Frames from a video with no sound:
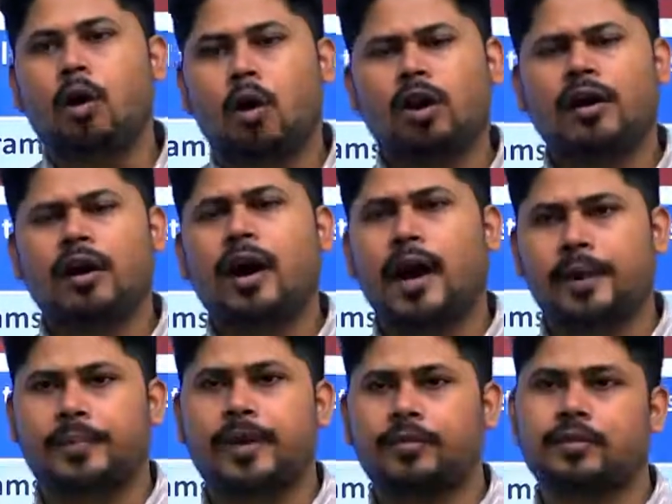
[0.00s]
or a
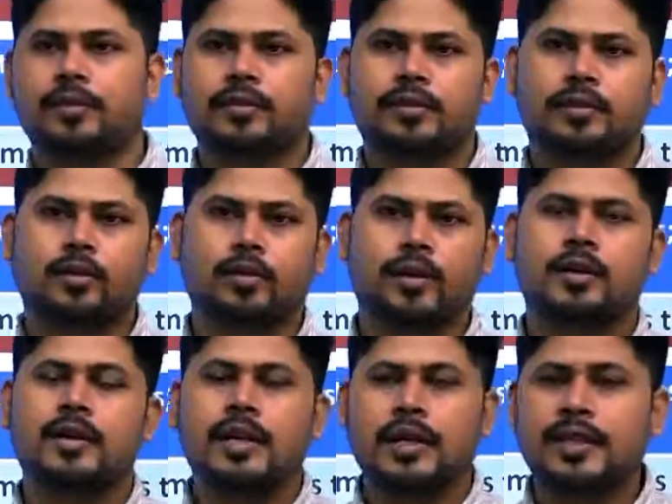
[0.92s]
hybrid one. Okay.
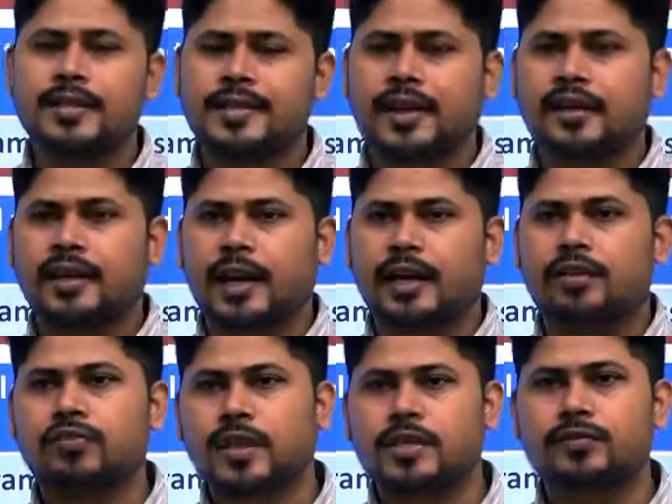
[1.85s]
The second kind
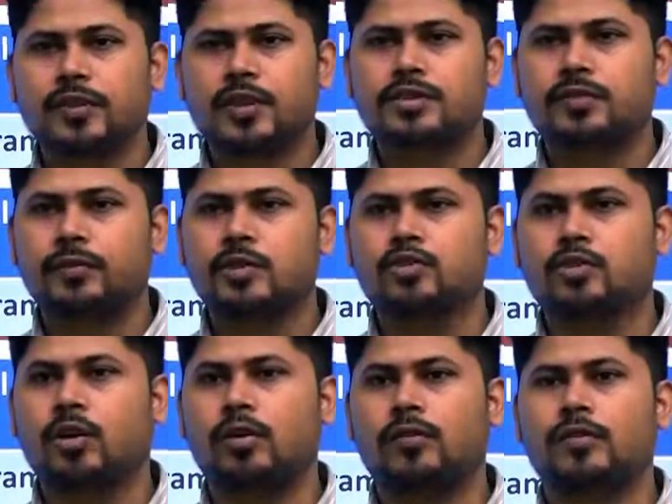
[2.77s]
of classification we
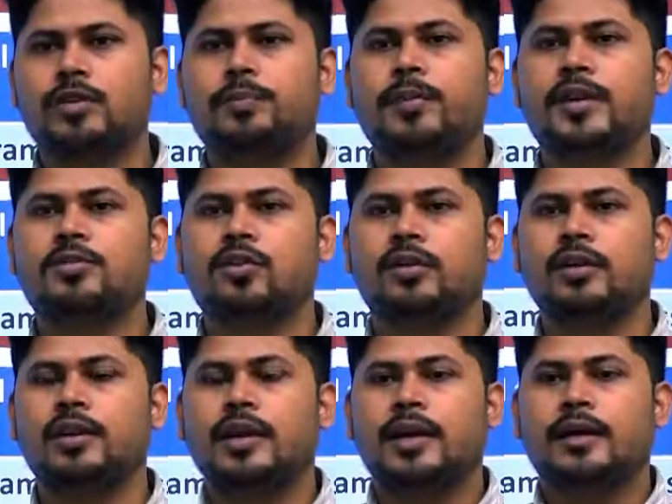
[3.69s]
saw was based on
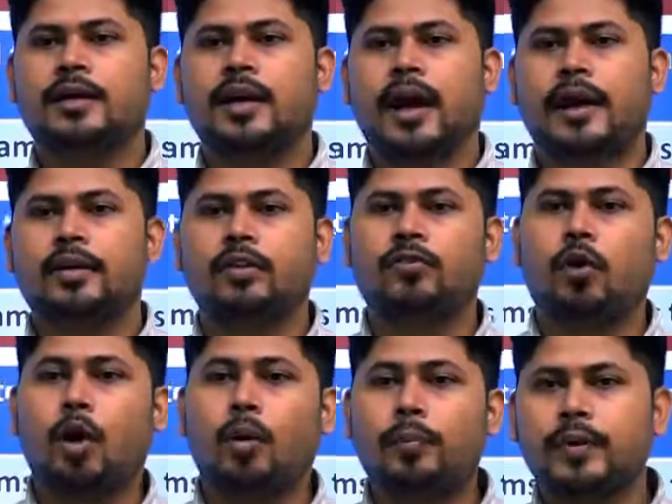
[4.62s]
the kind of
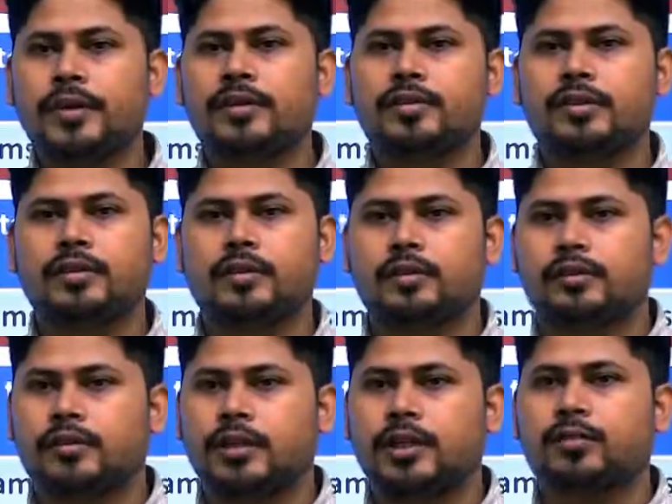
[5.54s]
operation
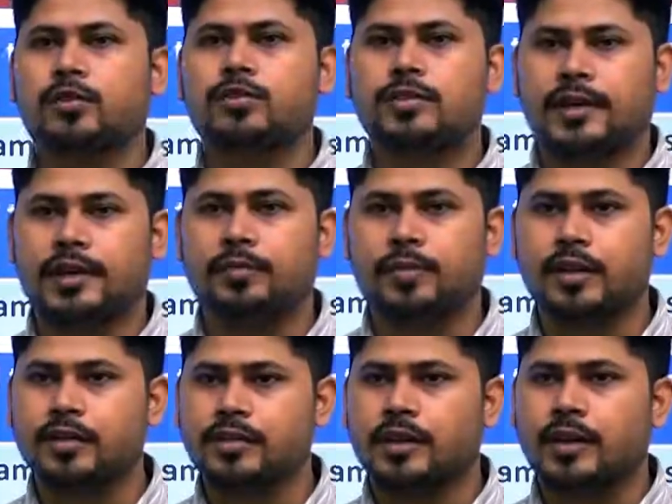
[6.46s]
it was taking
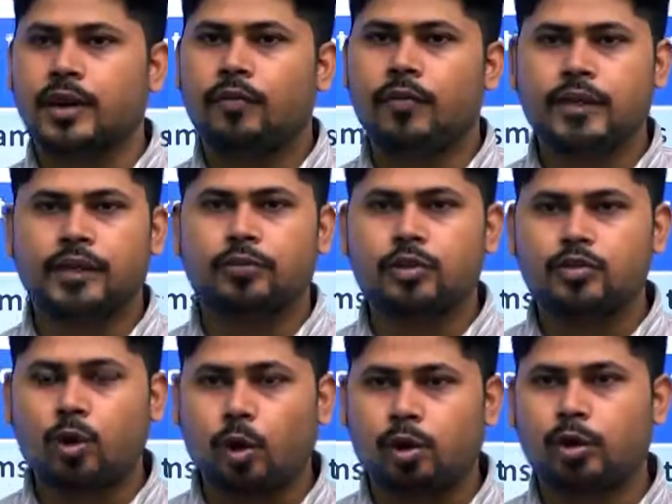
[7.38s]
place, whether it was
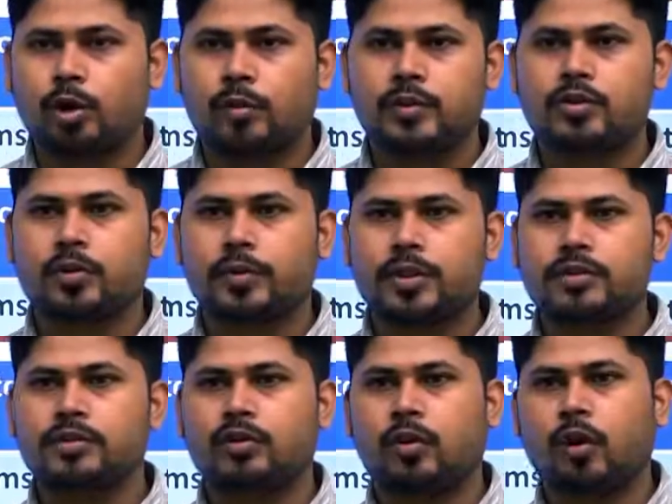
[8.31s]
autonomous
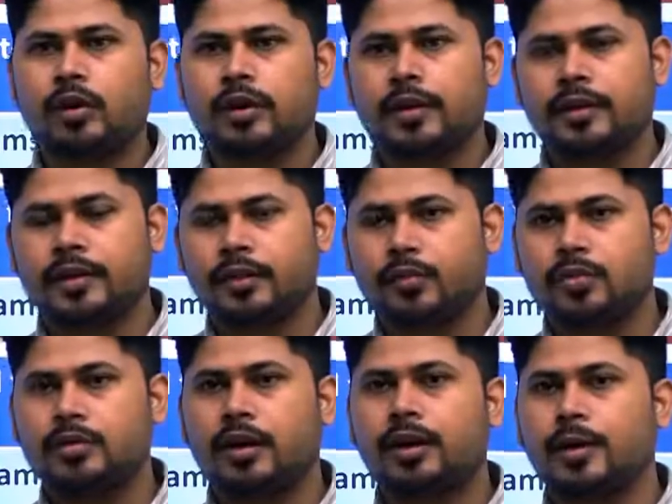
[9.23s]
operation or it
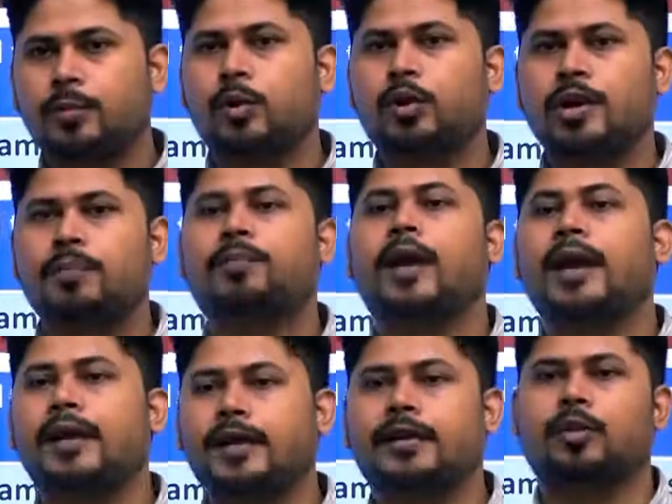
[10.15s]
was a remotely
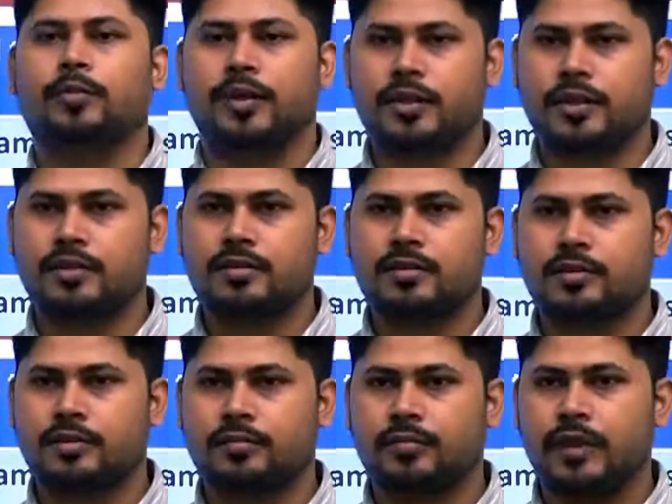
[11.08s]
piloted operating
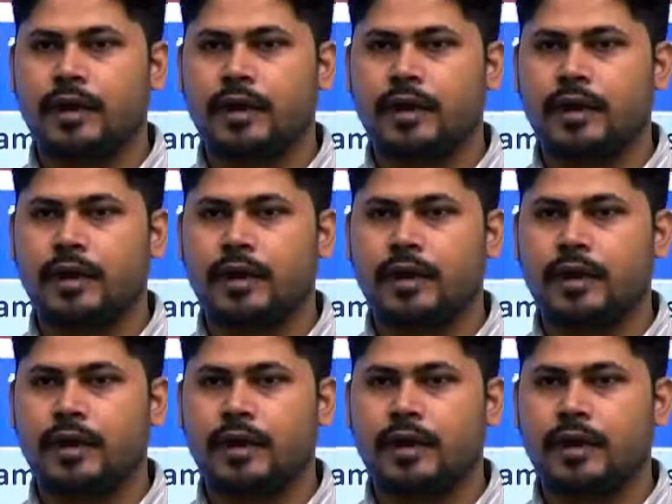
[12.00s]
system.